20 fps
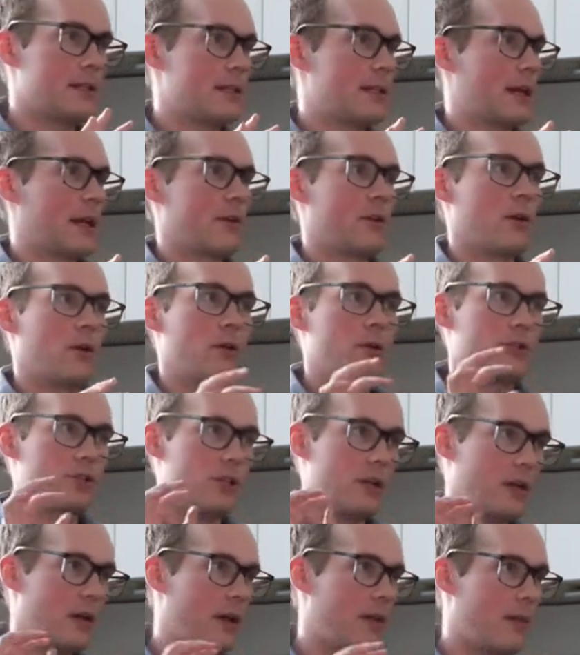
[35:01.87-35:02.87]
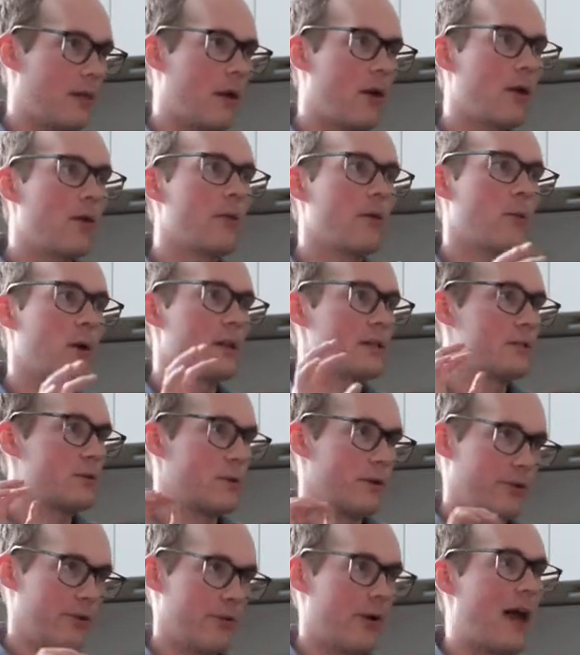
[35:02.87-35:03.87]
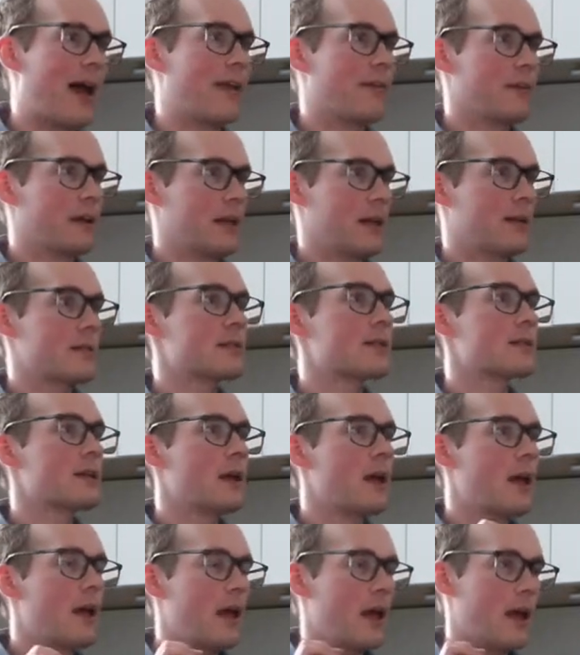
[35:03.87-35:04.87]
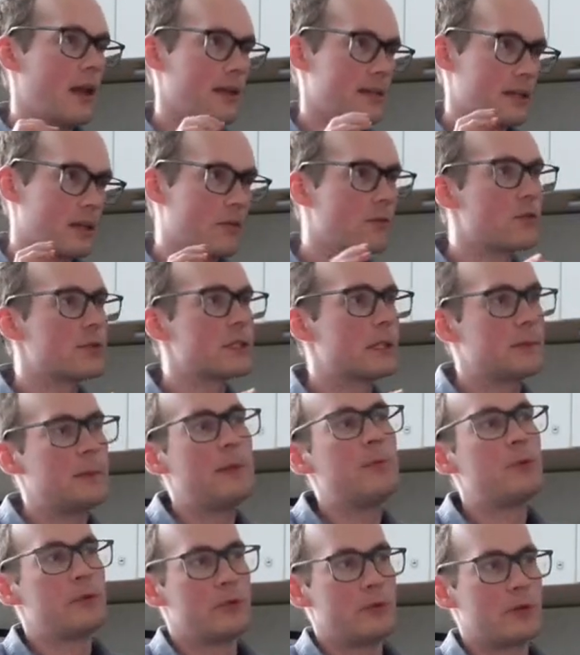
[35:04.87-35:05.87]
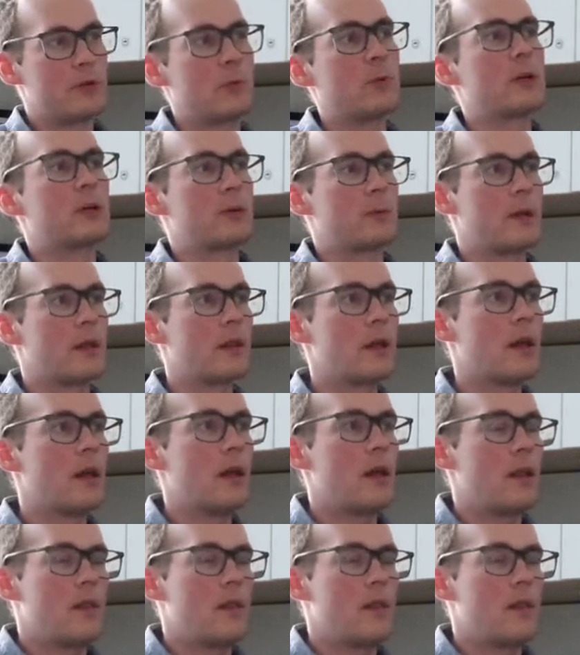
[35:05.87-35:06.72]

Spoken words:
into technology, and they're the ones who are your advocates. Mm-hmm. And it's like, those are the people you want to work with.